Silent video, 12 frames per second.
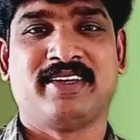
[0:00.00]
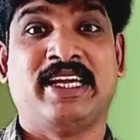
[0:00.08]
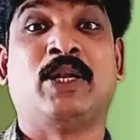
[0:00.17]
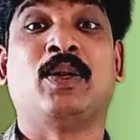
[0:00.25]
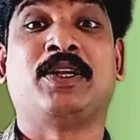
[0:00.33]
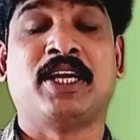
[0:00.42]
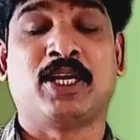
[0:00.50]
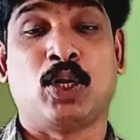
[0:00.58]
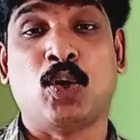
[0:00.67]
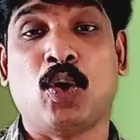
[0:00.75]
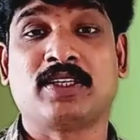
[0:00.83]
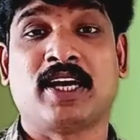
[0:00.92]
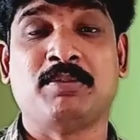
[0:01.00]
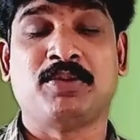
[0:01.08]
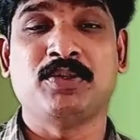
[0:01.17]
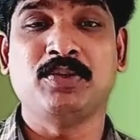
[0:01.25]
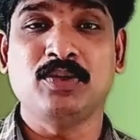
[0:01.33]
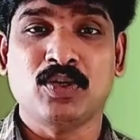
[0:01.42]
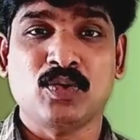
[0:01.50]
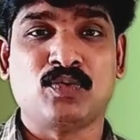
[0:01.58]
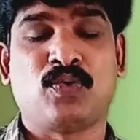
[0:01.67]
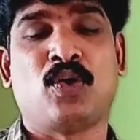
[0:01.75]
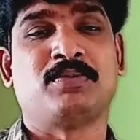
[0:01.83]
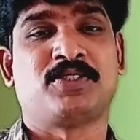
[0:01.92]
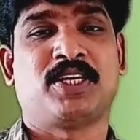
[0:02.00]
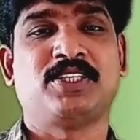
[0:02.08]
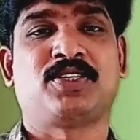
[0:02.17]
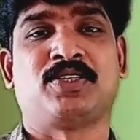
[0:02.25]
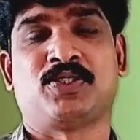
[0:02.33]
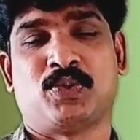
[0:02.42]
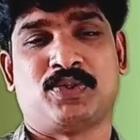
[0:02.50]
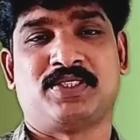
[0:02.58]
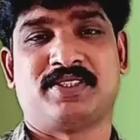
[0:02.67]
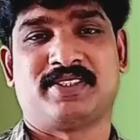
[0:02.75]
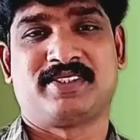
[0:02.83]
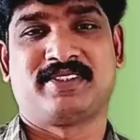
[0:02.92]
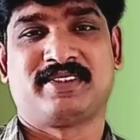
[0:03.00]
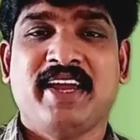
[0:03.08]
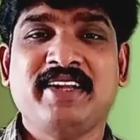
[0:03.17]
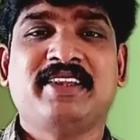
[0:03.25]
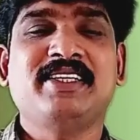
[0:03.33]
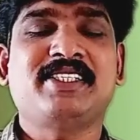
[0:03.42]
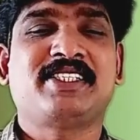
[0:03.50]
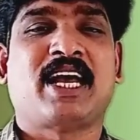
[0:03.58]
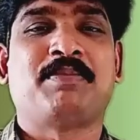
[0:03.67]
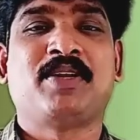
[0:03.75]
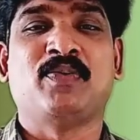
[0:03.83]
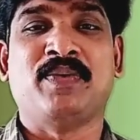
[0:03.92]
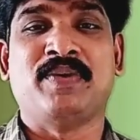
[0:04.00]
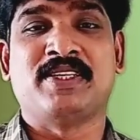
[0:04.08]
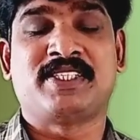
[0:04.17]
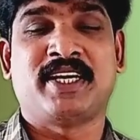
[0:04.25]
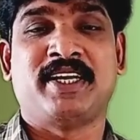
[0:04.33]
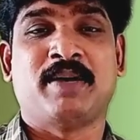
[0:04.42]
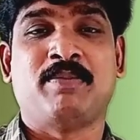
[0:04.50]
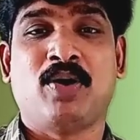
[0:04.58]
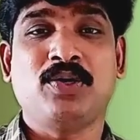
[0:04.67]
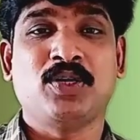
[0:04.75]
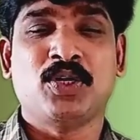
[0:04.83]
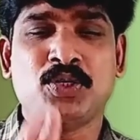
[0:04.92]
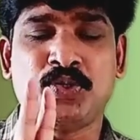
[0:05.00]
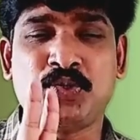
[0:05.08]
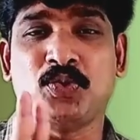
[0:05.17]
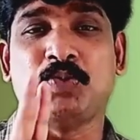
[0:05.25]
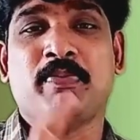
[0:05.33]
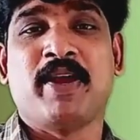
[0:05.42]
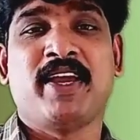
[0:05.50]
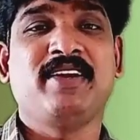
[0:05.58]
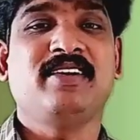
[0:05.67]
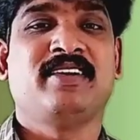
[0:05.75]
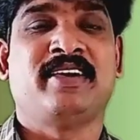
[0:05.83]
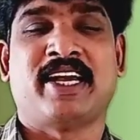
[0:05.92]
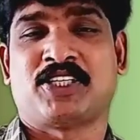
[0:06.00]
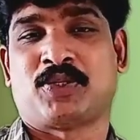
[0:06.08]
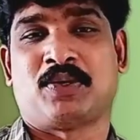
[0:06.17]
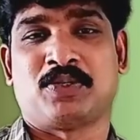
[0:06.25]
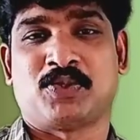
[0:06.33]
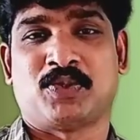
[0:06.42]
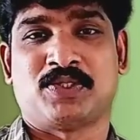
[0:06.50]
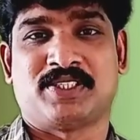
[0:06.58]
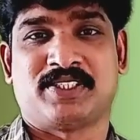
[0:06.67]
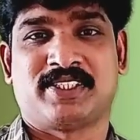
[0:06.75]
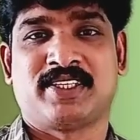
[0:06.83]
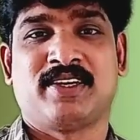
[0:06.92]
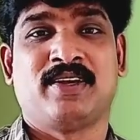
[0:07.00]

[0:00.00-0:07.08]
It will take long time to form such resources. In this chapter, we will study about two main natural resources: